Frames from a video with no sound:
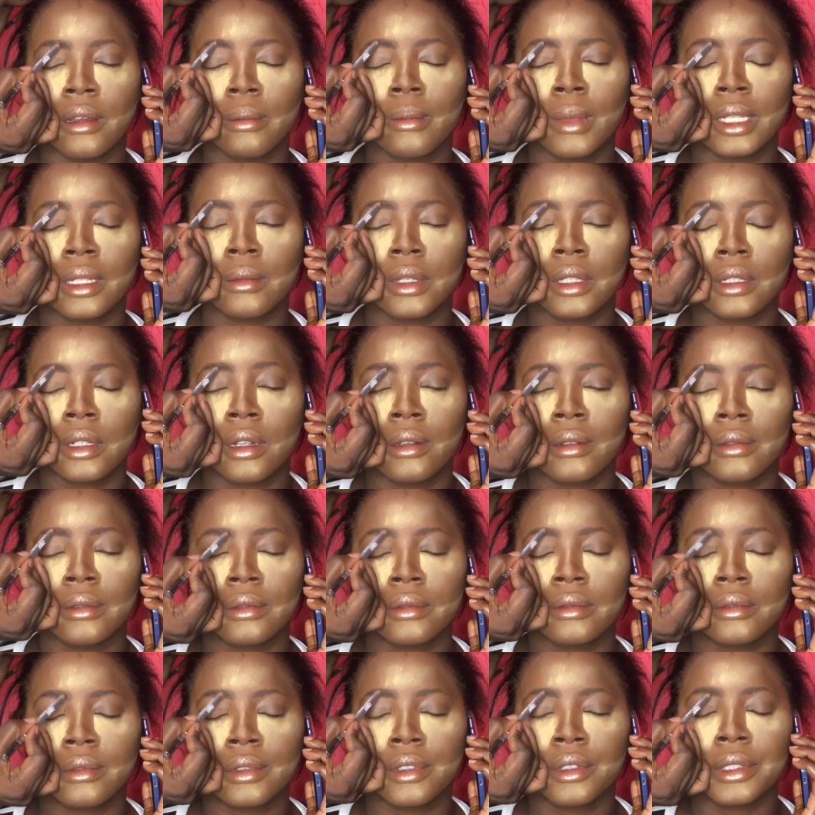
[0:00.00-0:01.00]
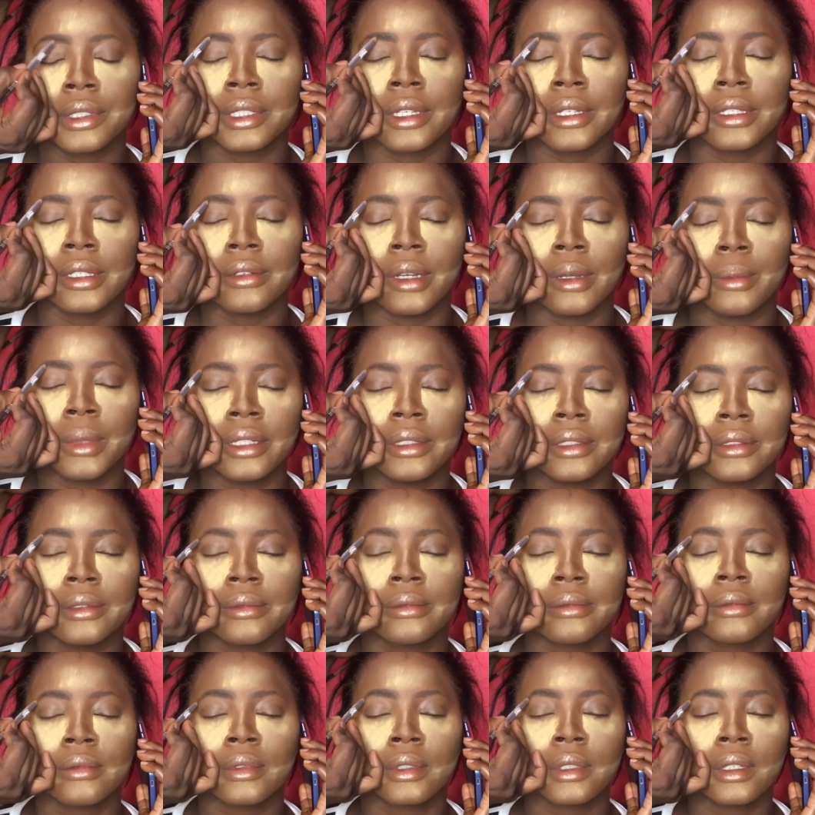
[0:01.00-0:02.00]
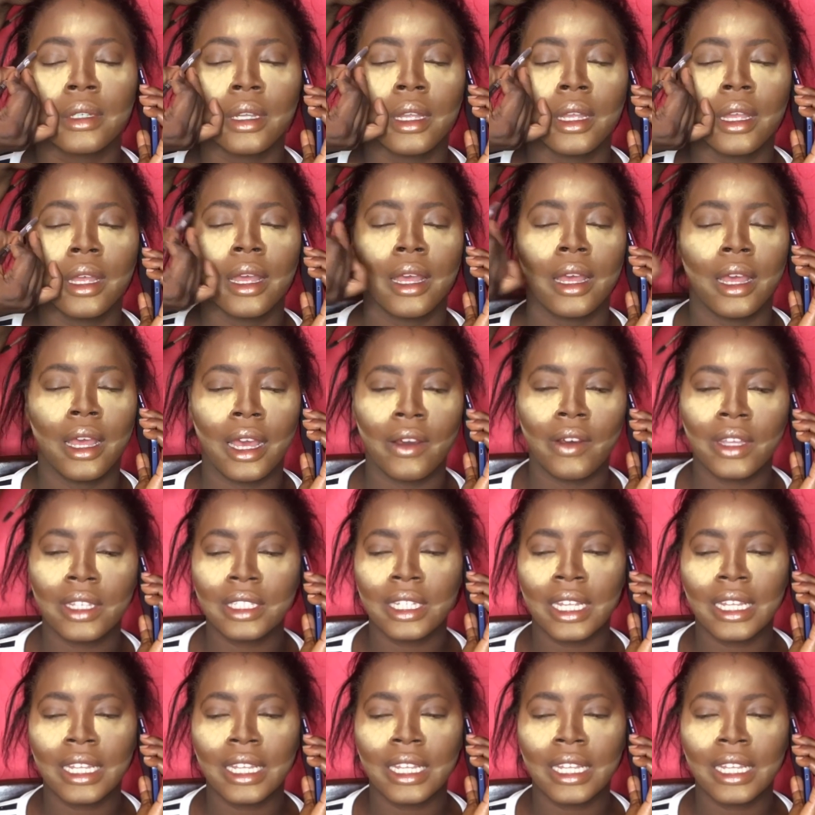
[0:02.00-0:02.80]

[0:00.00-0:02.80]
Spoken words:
so that she doesn't have thick looking brows.